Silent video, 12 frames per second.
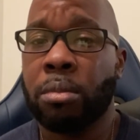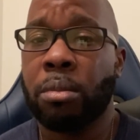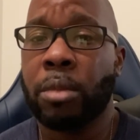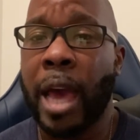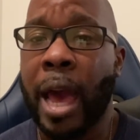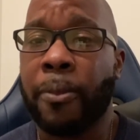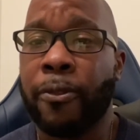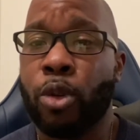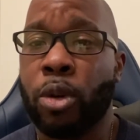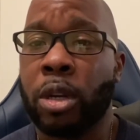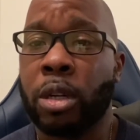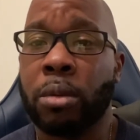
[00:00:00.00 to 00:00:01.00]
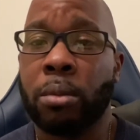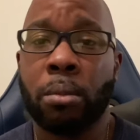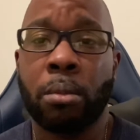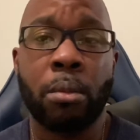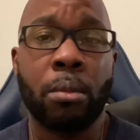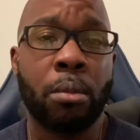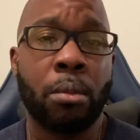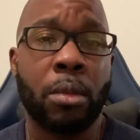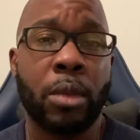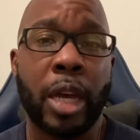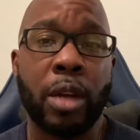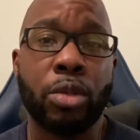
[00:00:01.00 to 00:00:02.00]
app for
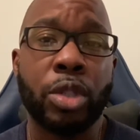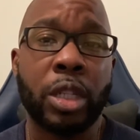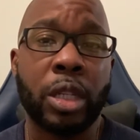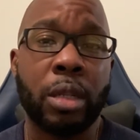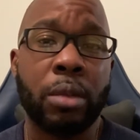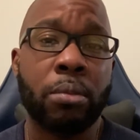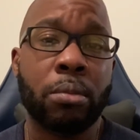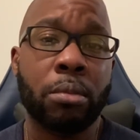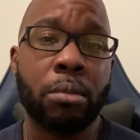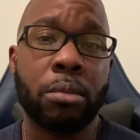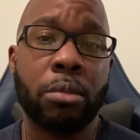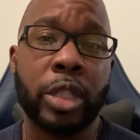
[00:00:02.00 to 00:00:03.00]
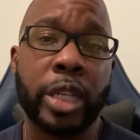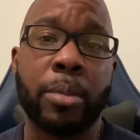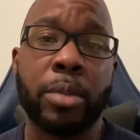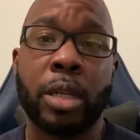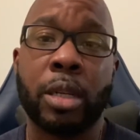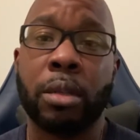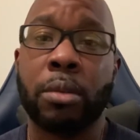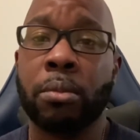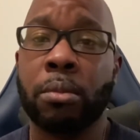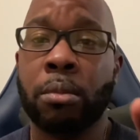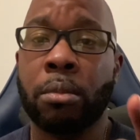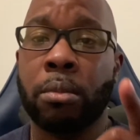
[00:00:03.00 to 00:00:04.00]
LG, Samsung,
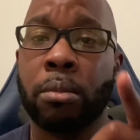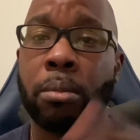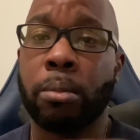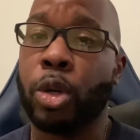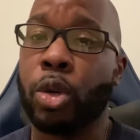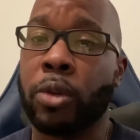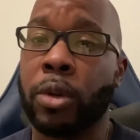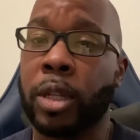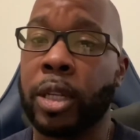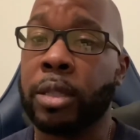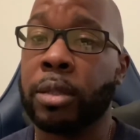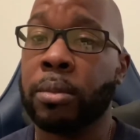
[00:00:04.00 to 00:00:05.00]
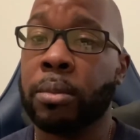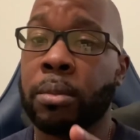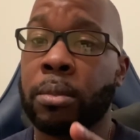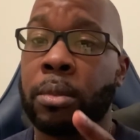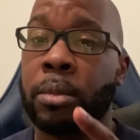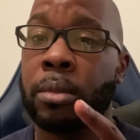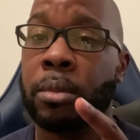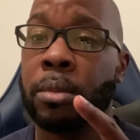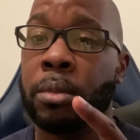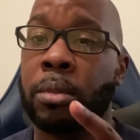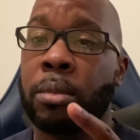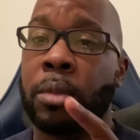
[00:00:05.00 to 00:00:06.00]
Motorola,
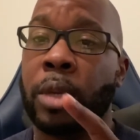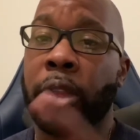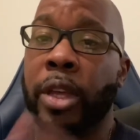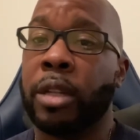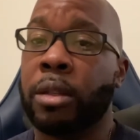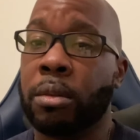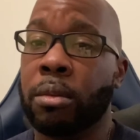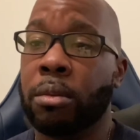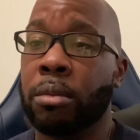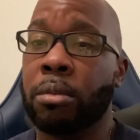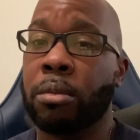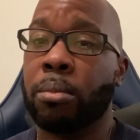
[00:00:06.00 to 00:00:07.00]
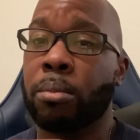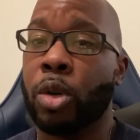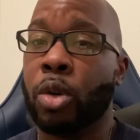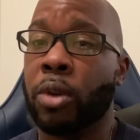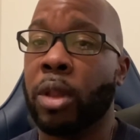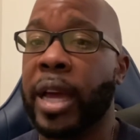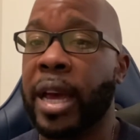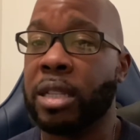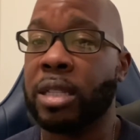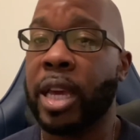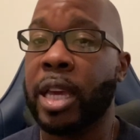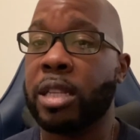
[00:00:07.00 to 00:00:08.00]
and then Motorola has
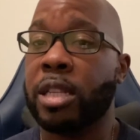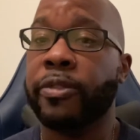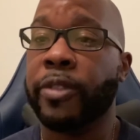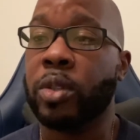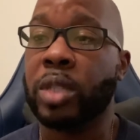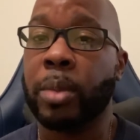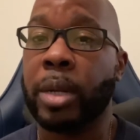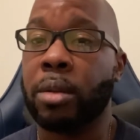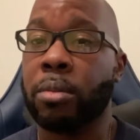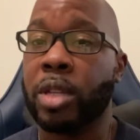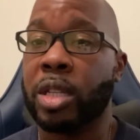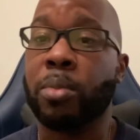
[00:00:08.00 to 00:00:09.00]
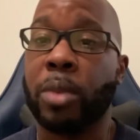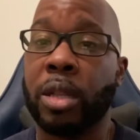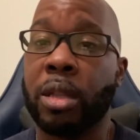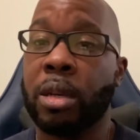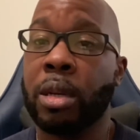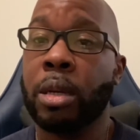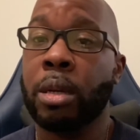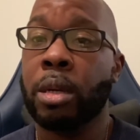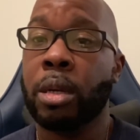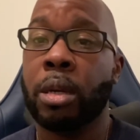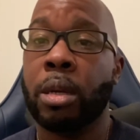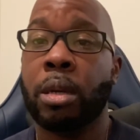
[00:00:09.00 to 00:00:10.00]
18 phones coming out this month,
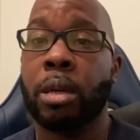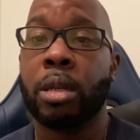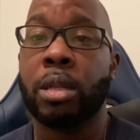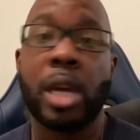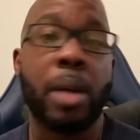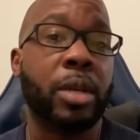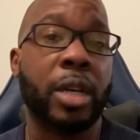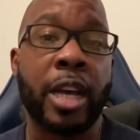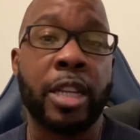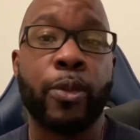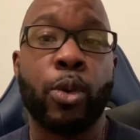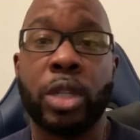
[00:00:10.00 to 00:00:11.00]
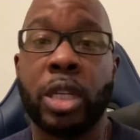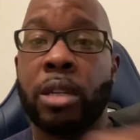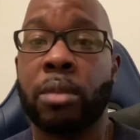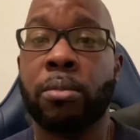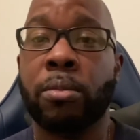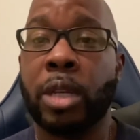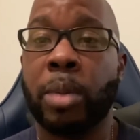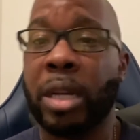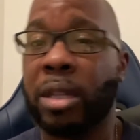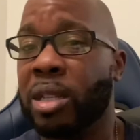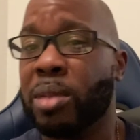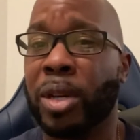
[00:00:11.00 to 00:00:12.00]
and Samsung has 14 coming out
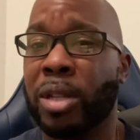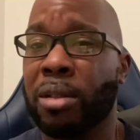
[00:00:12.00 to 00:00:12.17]
this month.